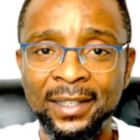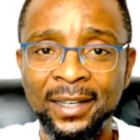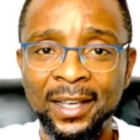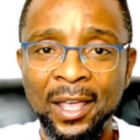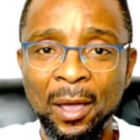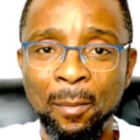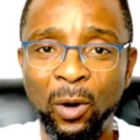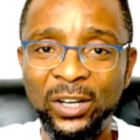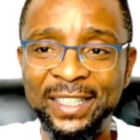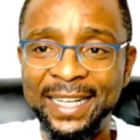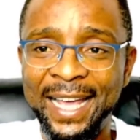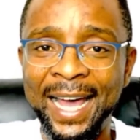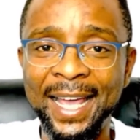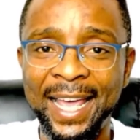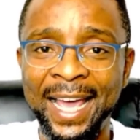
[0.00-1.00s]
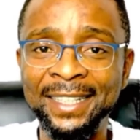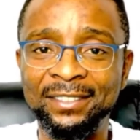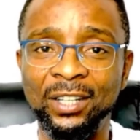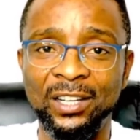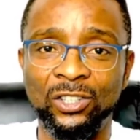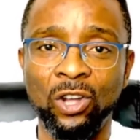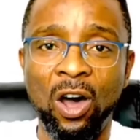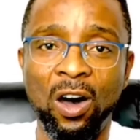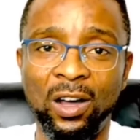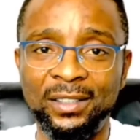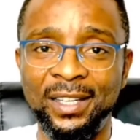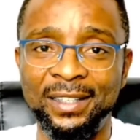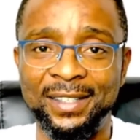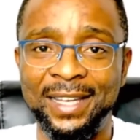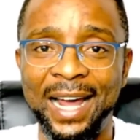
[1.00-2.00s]
But the end result
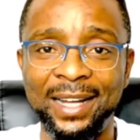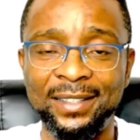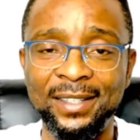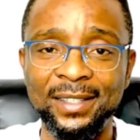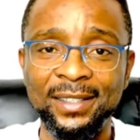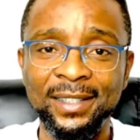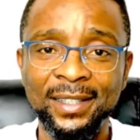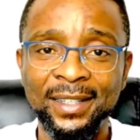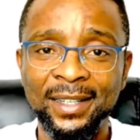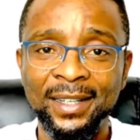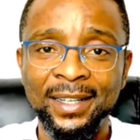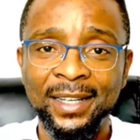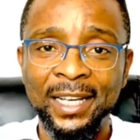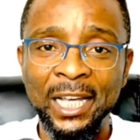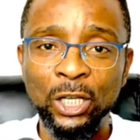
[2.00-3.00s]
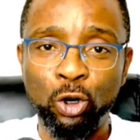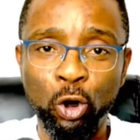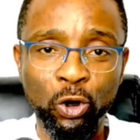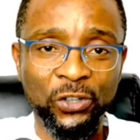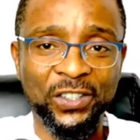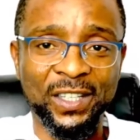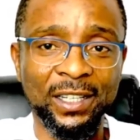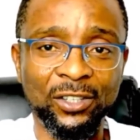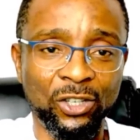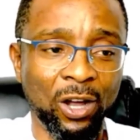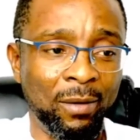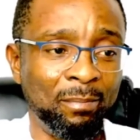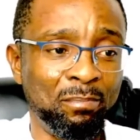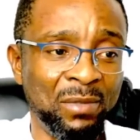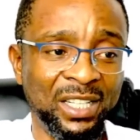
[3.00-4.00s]
is that you're going to see
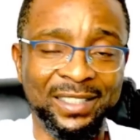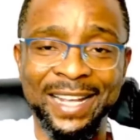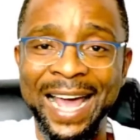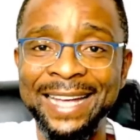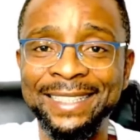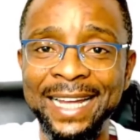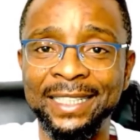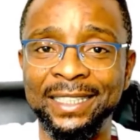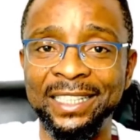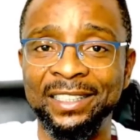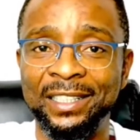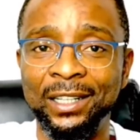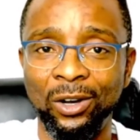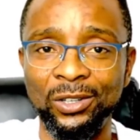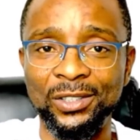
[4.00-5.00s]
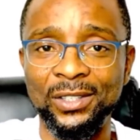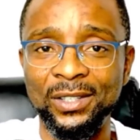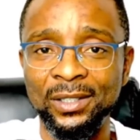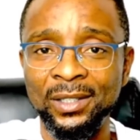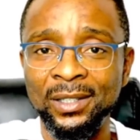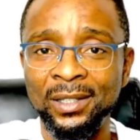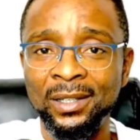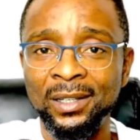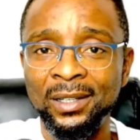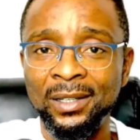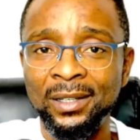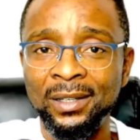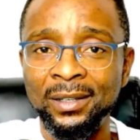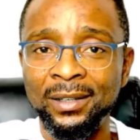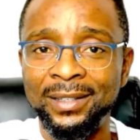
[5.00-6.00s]
some misguided idiots
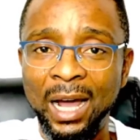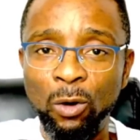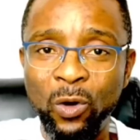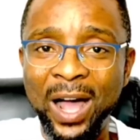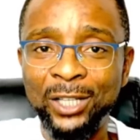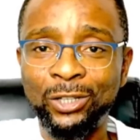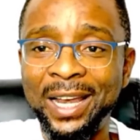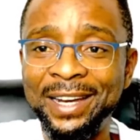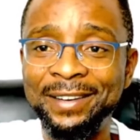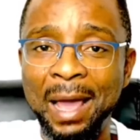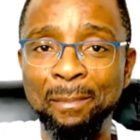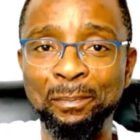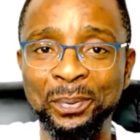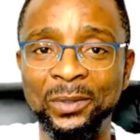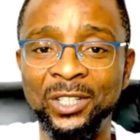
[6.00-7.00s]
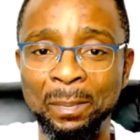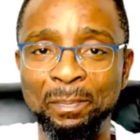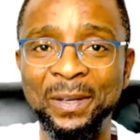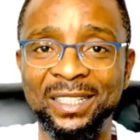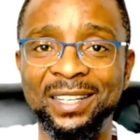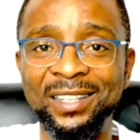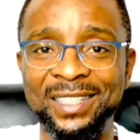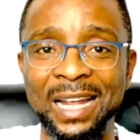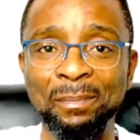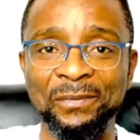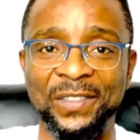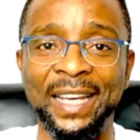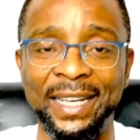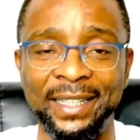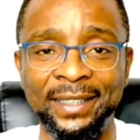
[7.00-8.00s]
that will actually repeat the same
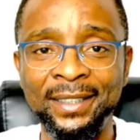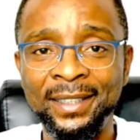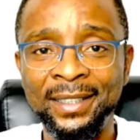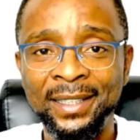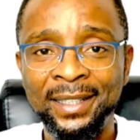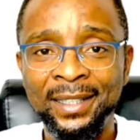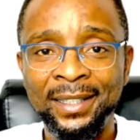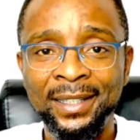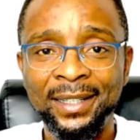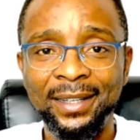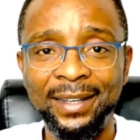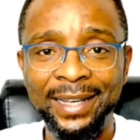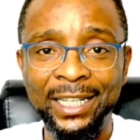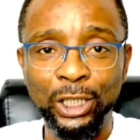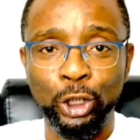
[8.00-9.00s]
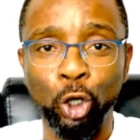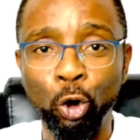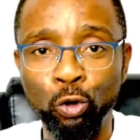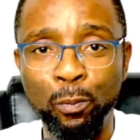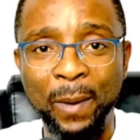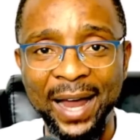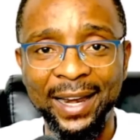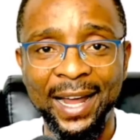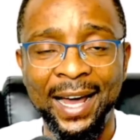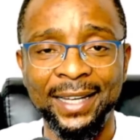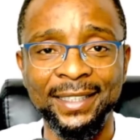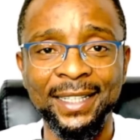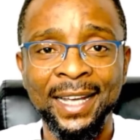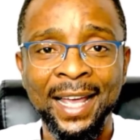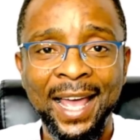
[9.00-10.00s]
thing in Yoruba land.
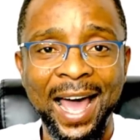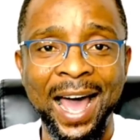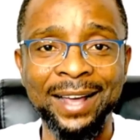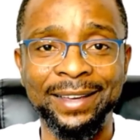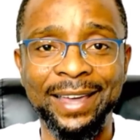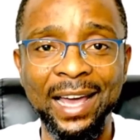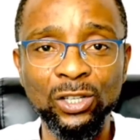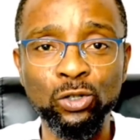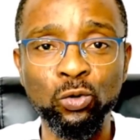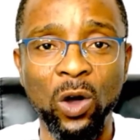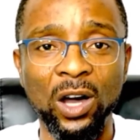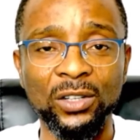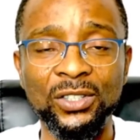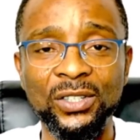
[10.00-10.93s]
And guess what?